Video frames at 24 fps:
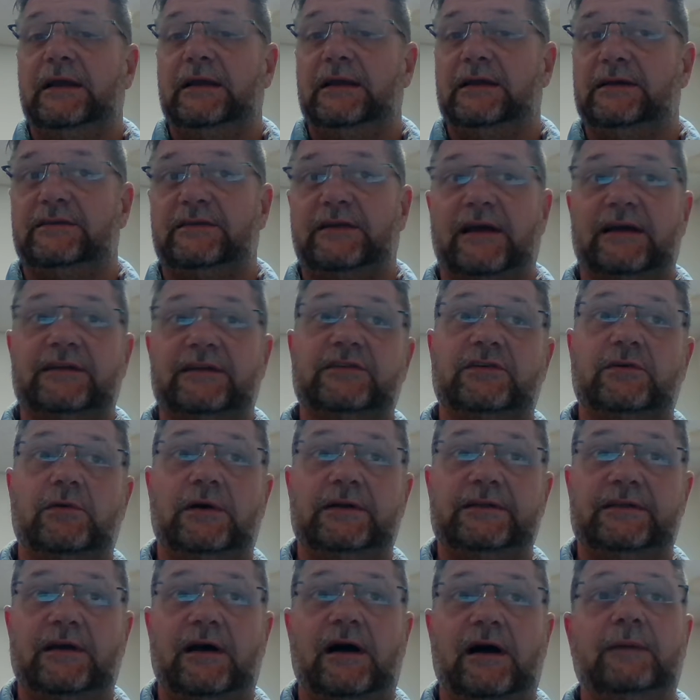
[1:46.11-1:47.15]
It's actually
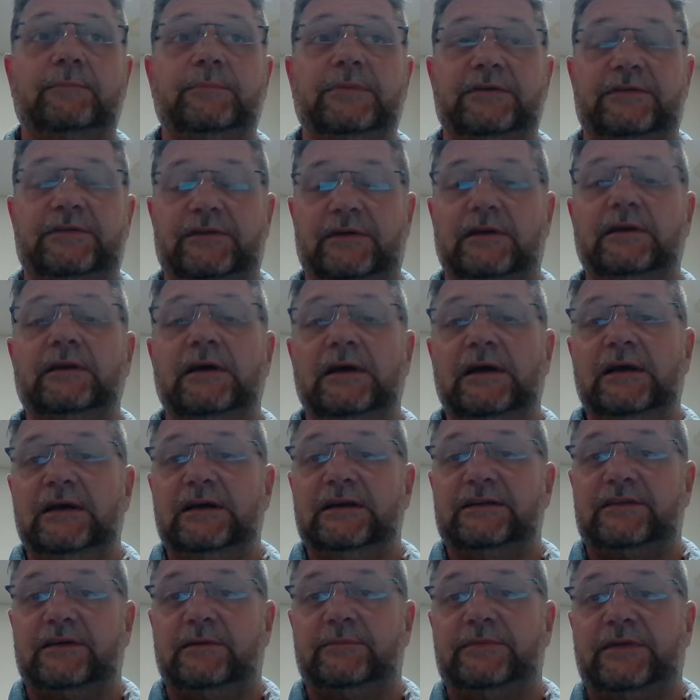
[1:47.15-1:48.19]
quite the opposite.
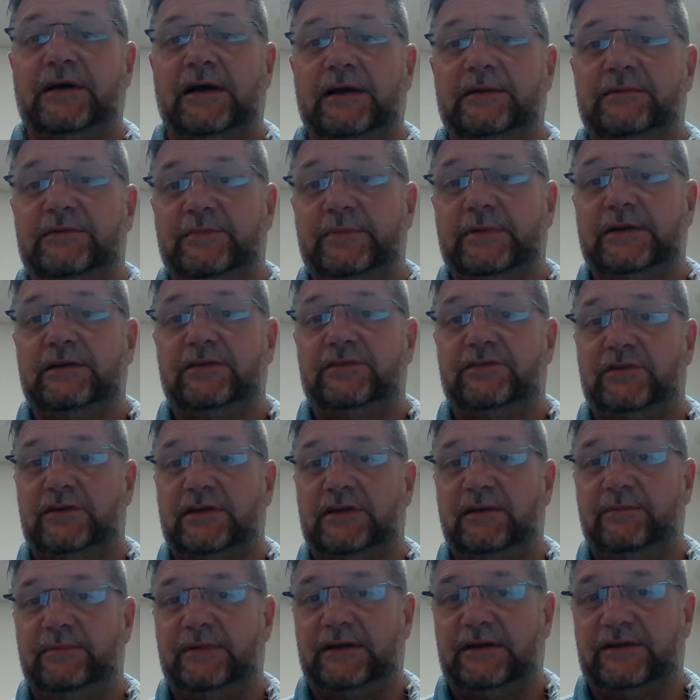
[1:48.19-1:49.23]
Sometimes because you're
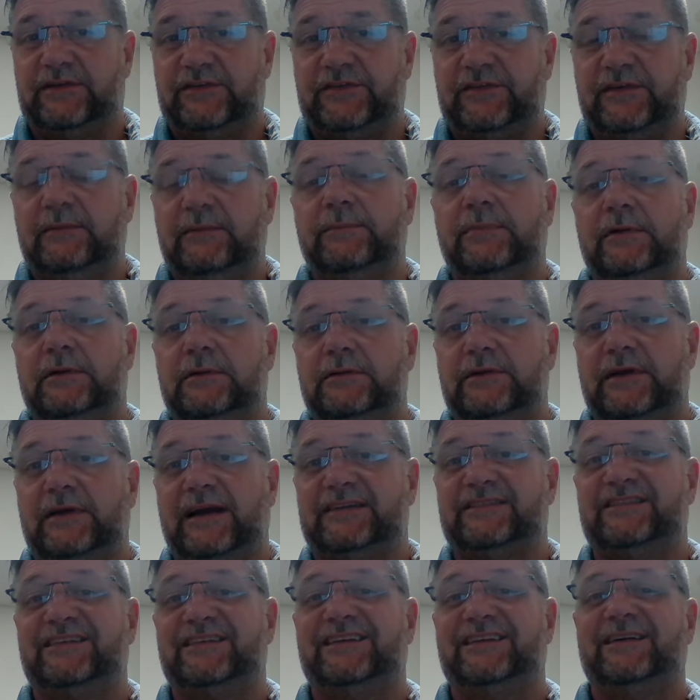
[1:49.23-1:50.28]
keeping it simple,
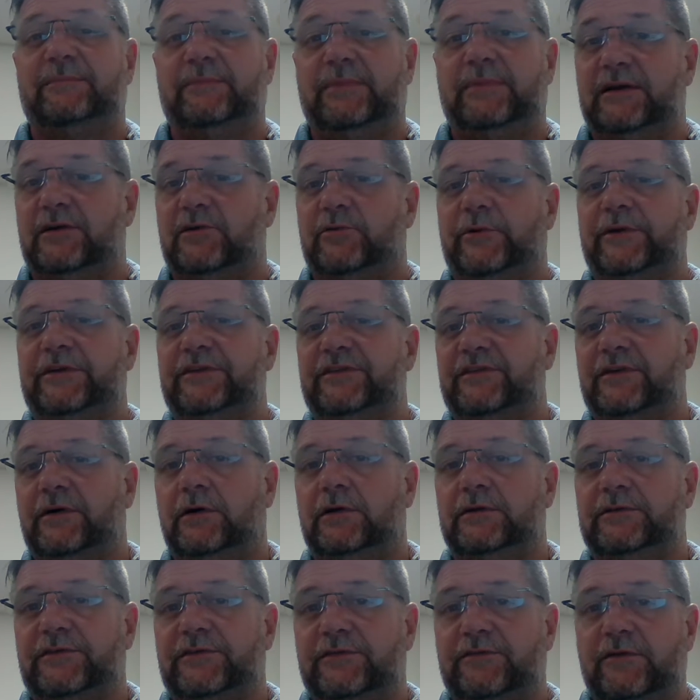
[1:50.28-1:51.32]
you actually get better
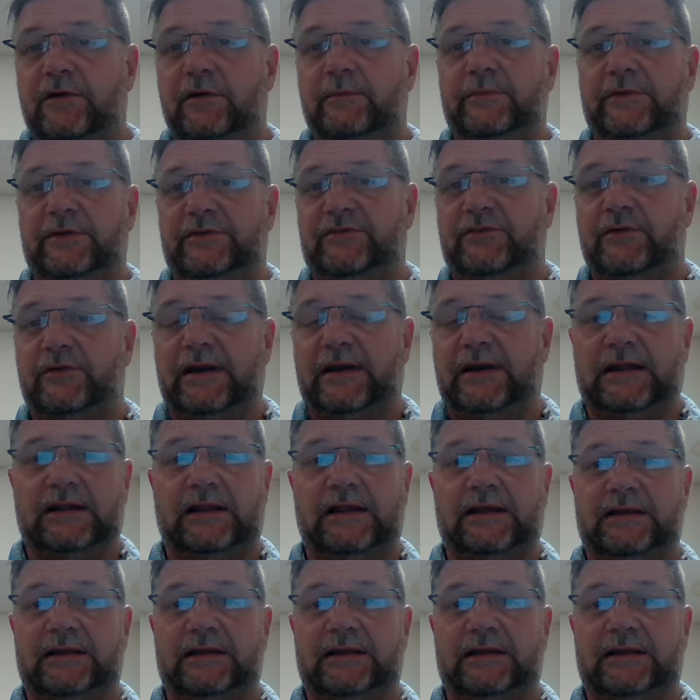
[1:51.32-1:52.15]
results from the training.